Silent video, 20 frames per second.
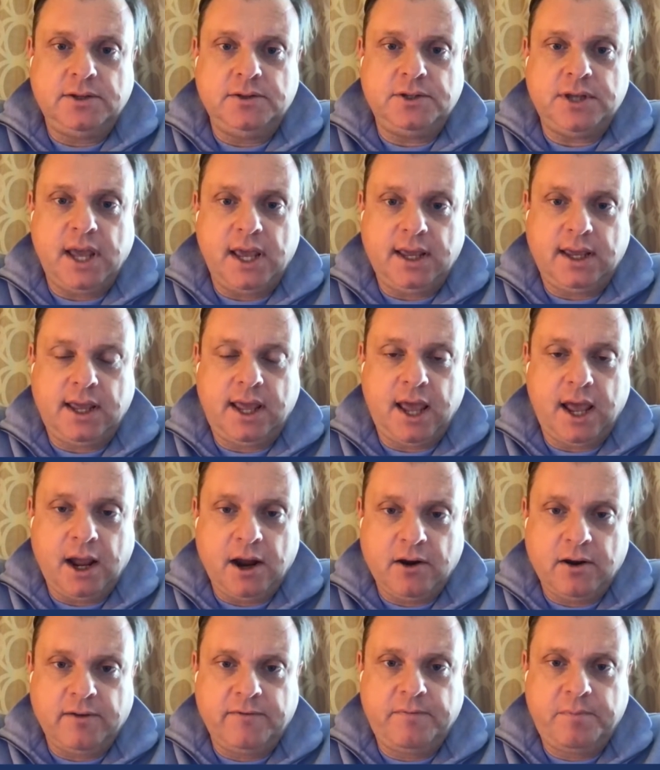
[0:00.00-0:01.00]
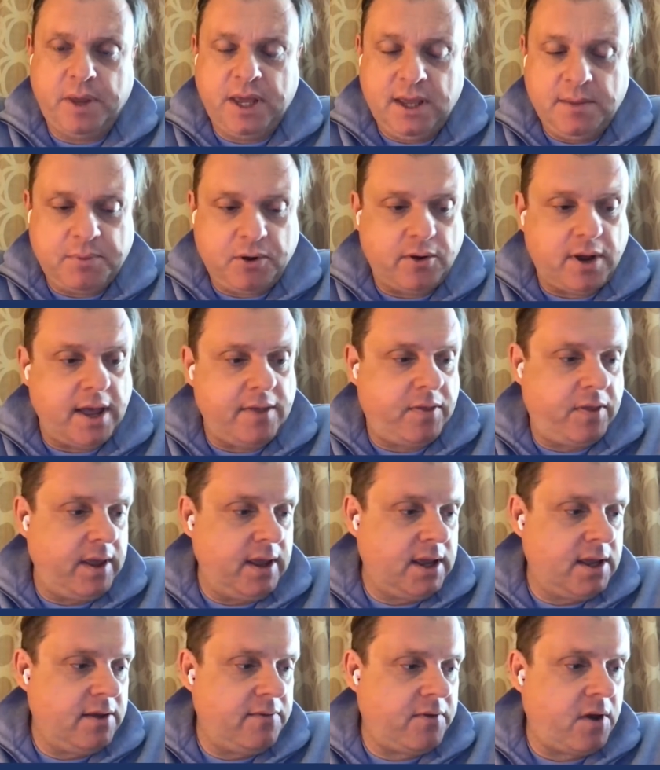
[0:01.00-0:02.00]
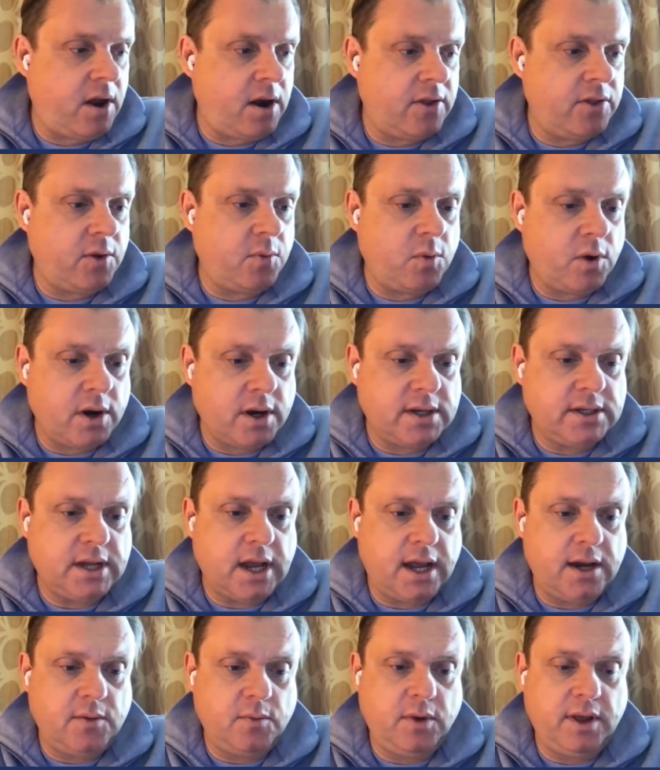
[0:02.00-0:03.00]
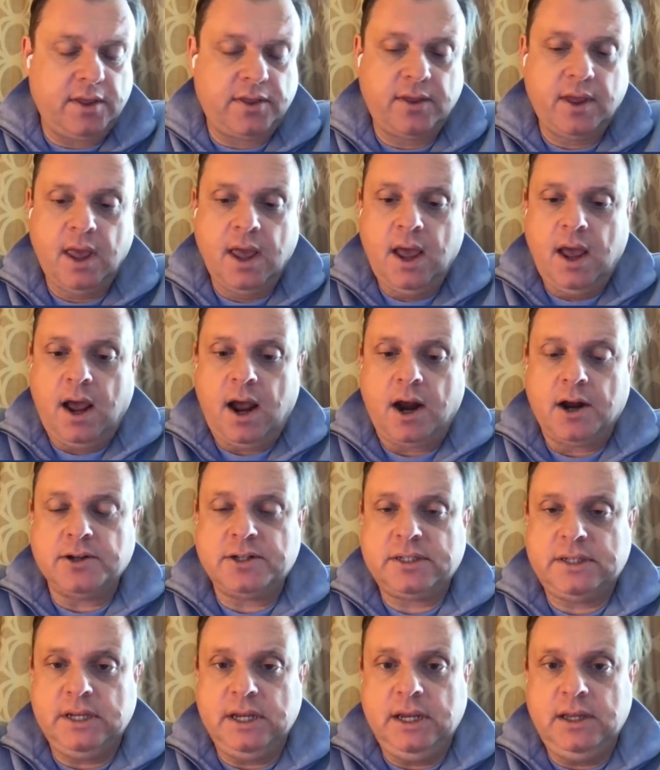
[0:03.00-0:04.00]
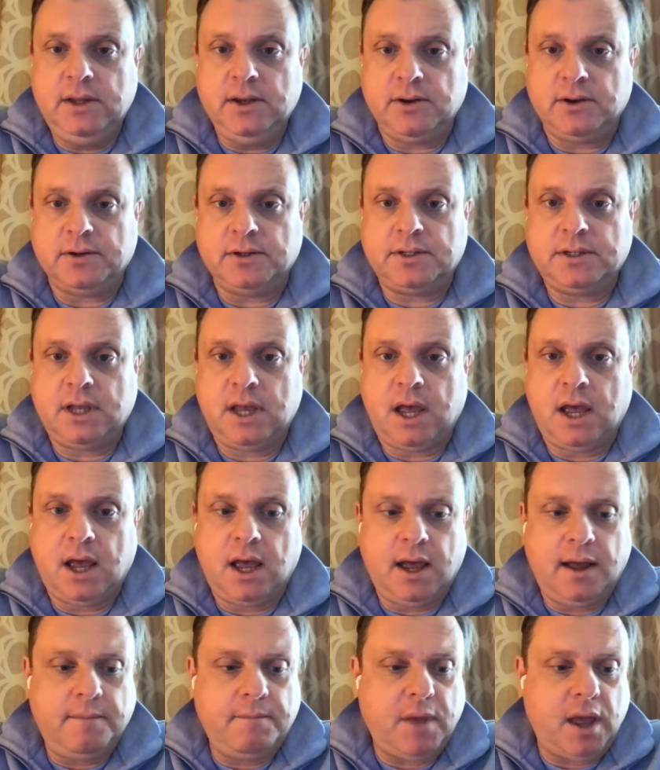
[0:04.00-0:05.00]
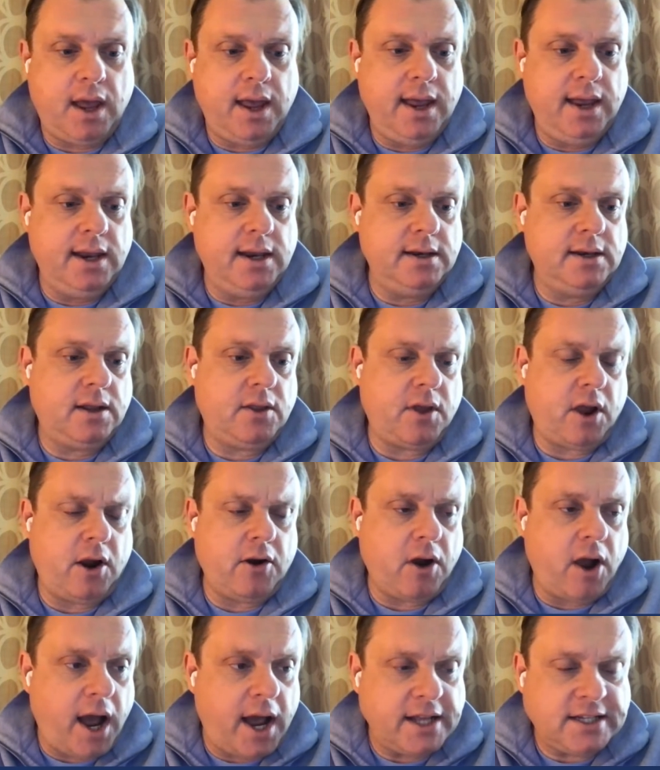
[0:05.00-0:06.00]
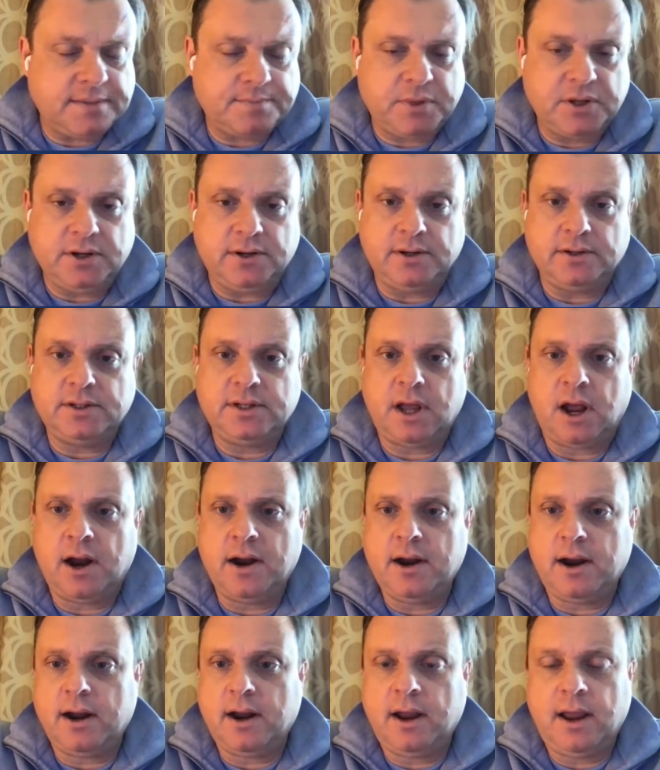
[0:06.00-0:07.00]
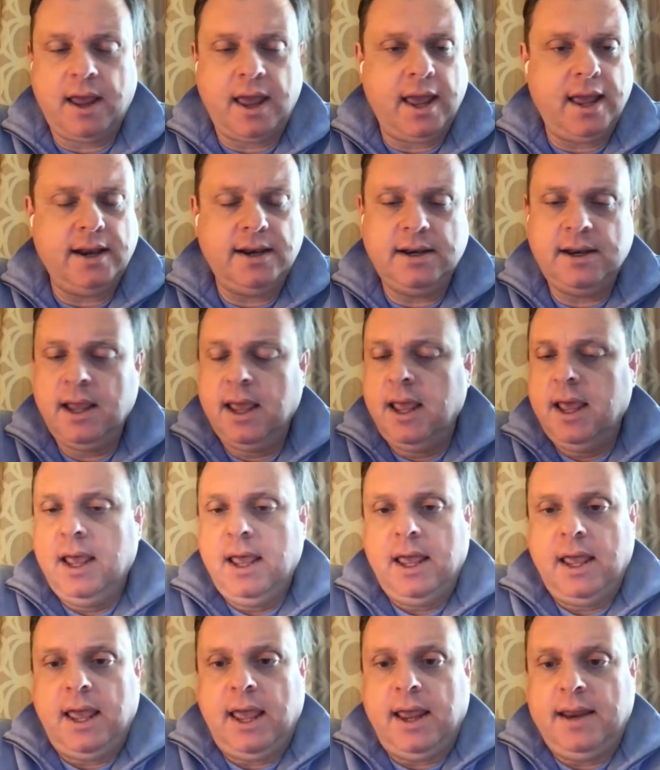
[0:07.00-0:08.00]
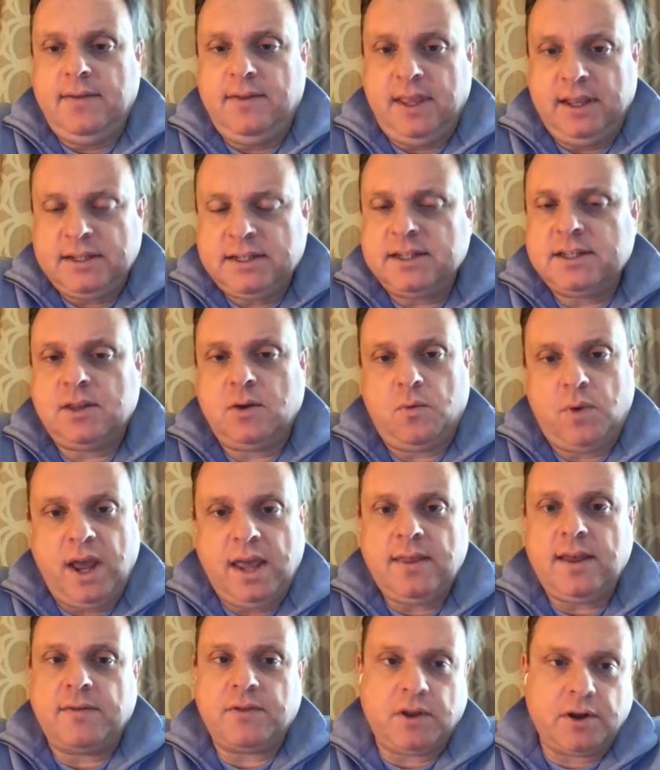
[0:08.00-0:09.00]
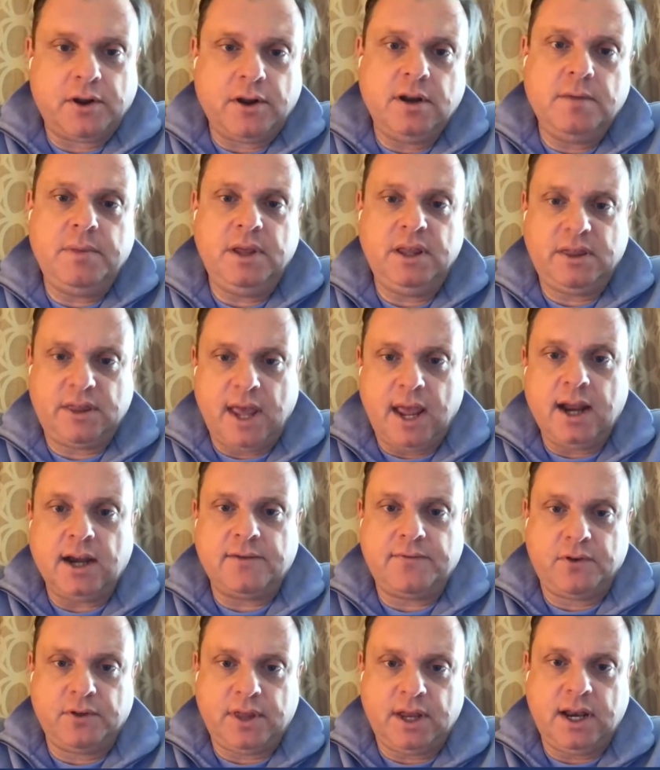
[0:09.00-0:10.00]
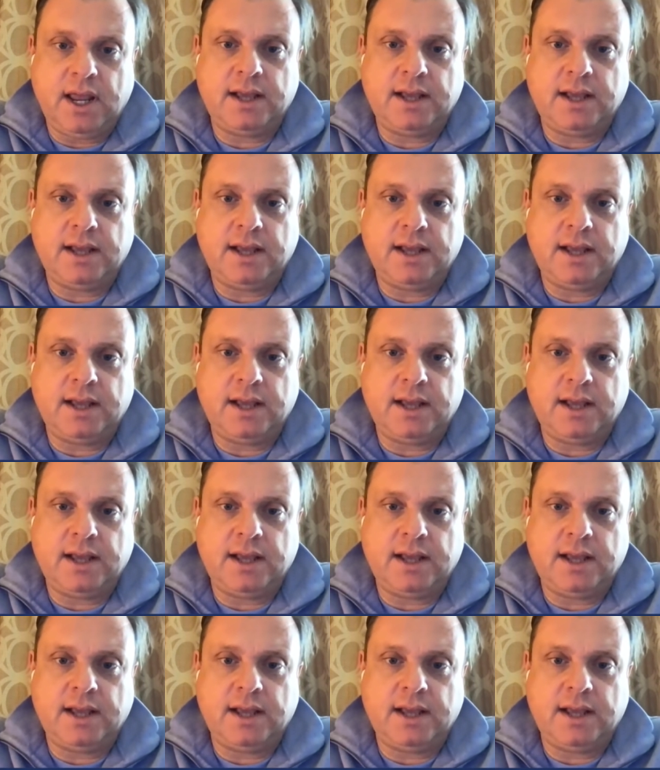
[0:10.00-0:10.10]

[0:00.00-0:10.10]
to take care of people. I think of all of the work done with our seniors, and our hospitals, and this is the way that they're going to be thanked for